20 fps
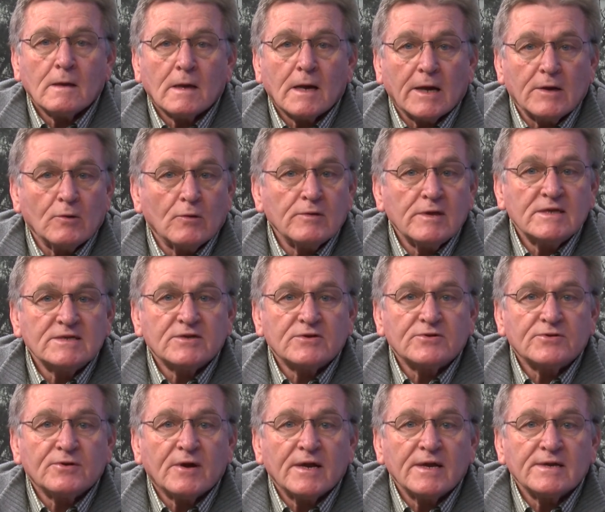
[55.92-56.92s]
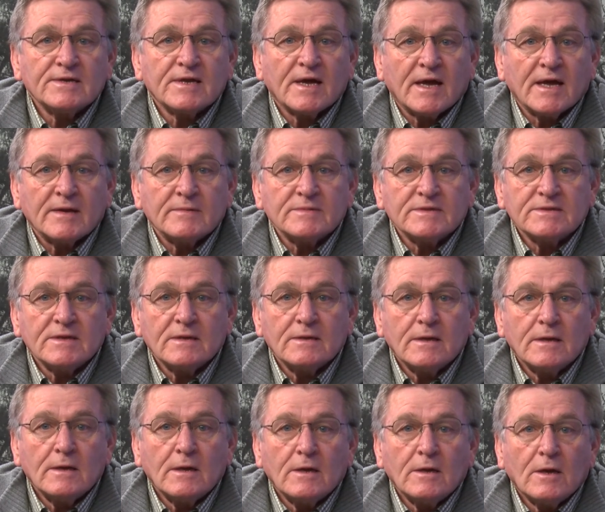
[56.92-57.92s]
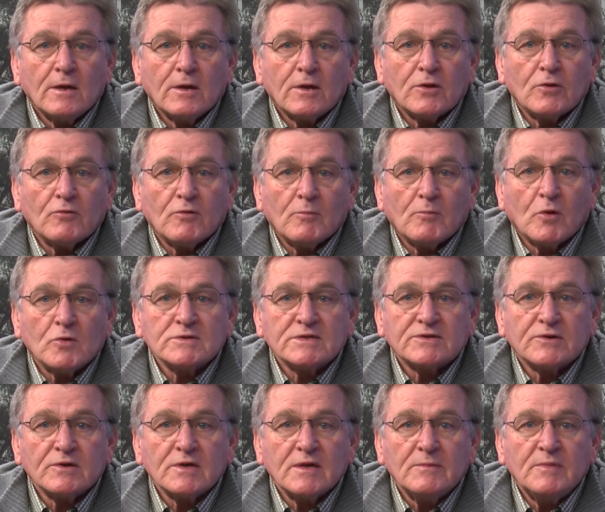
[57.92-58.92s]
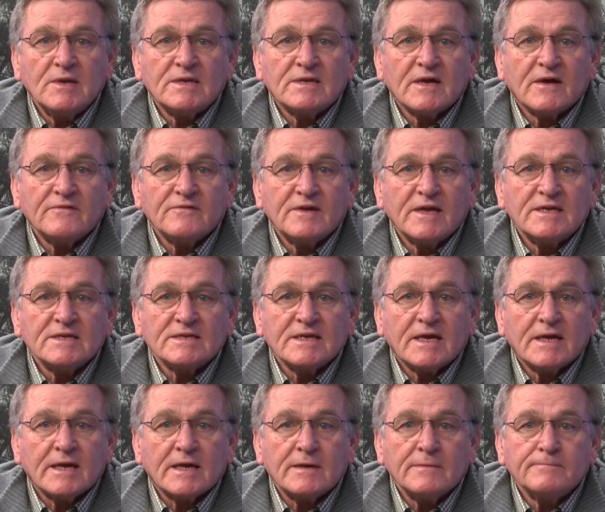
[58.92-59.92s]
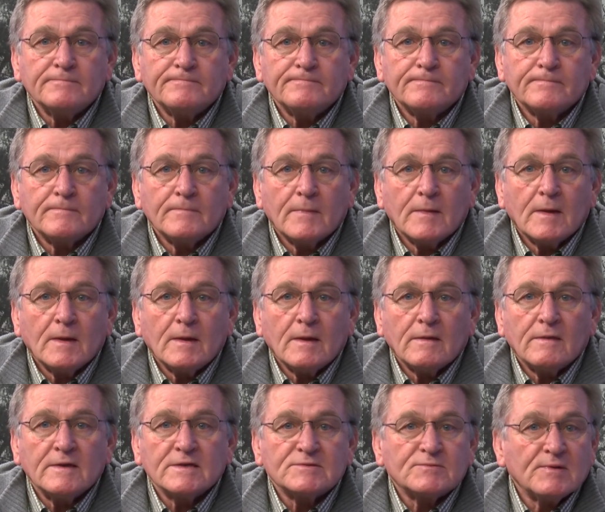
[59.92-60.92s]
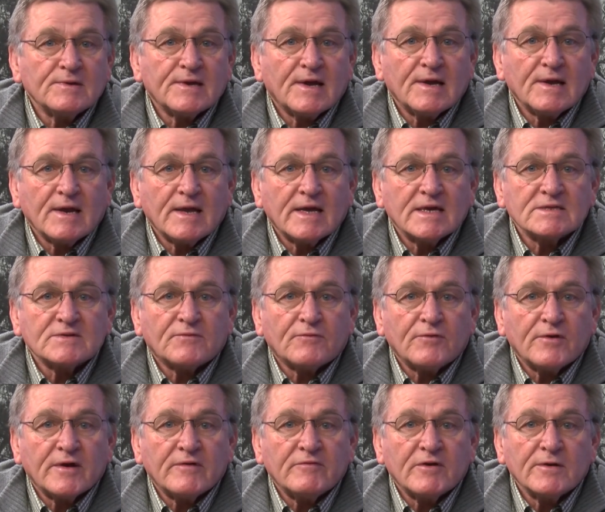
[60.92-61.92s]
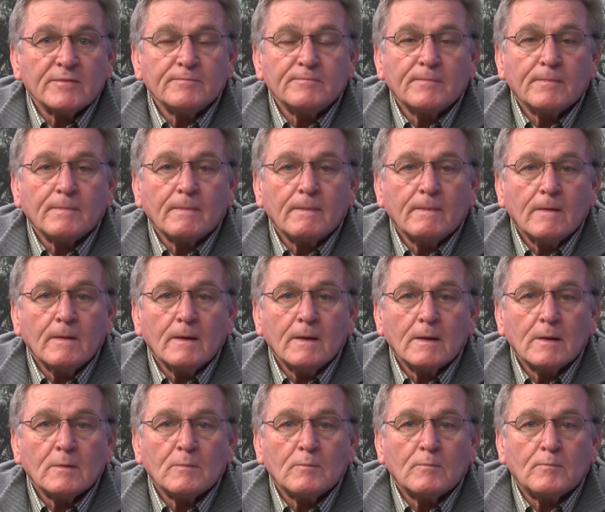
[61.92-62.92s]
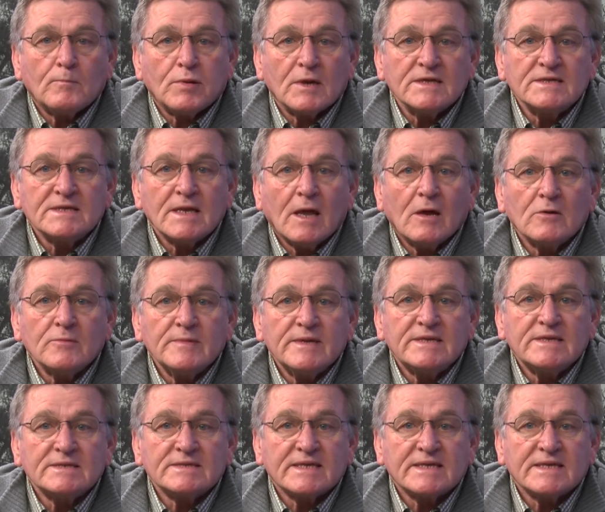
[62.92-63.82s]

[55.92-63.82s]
I know these are trying times. There will most certainly be tough days ahead. This will not last forever. Please allow me to